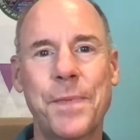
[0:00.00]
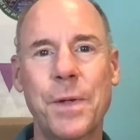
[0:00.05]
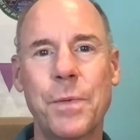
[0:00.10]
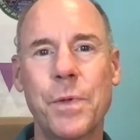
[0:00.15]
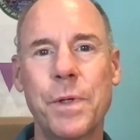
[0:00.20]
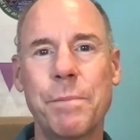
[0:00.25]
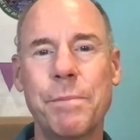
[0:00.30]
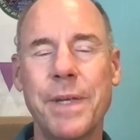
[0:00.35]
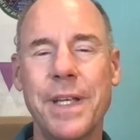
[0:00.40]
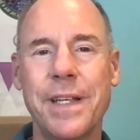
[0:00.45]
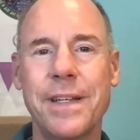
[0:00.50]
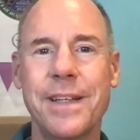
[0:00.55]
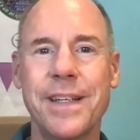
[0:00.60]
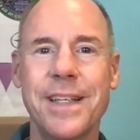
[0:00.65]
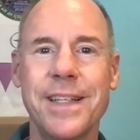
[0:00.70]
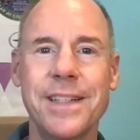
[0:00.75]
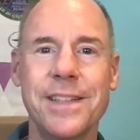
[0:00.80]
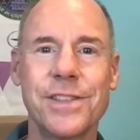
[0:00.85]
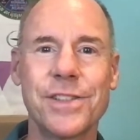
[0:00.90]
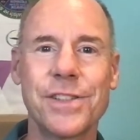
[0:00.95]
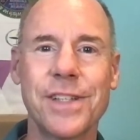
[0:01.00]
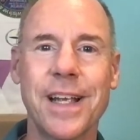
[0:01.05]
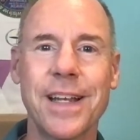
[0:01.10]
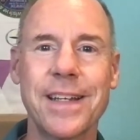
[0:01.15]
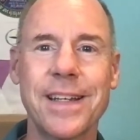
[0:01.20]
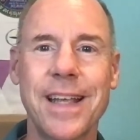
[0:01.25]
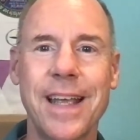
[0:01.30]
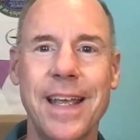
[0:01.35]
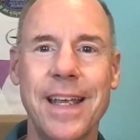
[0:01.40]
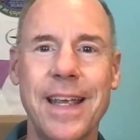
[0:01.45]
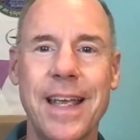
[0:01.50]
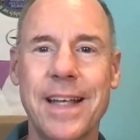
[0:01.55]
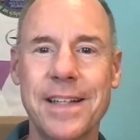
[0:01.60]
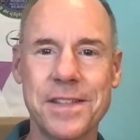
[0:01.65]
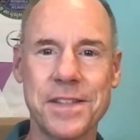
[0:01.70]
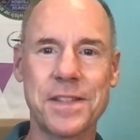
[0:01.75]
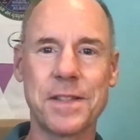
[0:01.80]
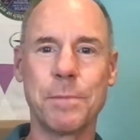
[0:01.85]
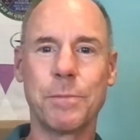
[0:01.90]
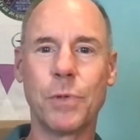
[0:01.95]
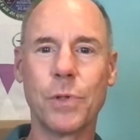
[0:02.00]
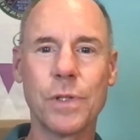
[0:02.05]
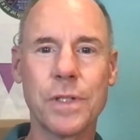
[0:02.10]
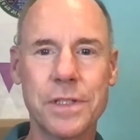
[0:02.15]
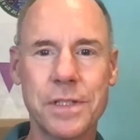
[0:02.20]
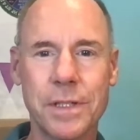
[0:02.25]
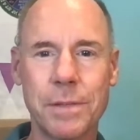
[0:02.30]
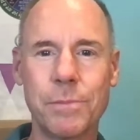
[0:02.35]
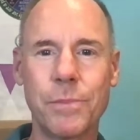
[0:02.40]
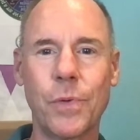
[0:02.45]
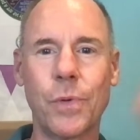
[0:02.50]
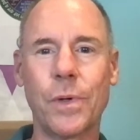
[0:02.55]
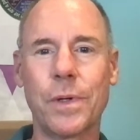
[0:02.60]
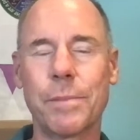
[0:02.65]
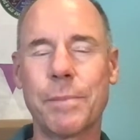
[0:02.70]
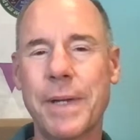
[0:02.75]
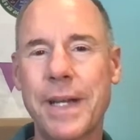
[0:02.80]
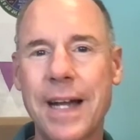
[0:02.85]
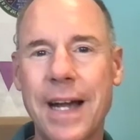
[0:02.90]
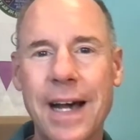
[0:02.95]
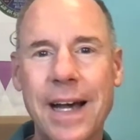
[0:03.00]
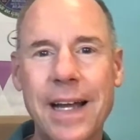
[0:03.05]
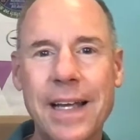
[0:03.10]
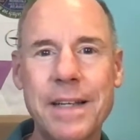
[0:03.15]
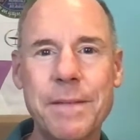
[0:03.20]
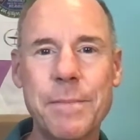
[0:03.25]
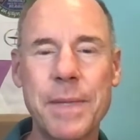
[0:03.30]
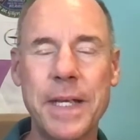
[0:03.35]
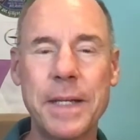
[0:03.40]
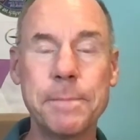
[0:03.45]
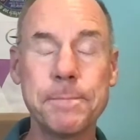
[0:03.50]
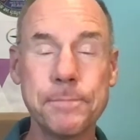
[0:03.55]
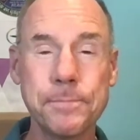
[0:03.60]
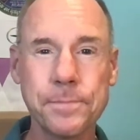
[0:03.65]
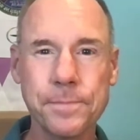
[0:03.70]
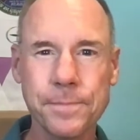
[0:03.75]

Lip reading: would meet each Sunday, hence the bulletin board behind me.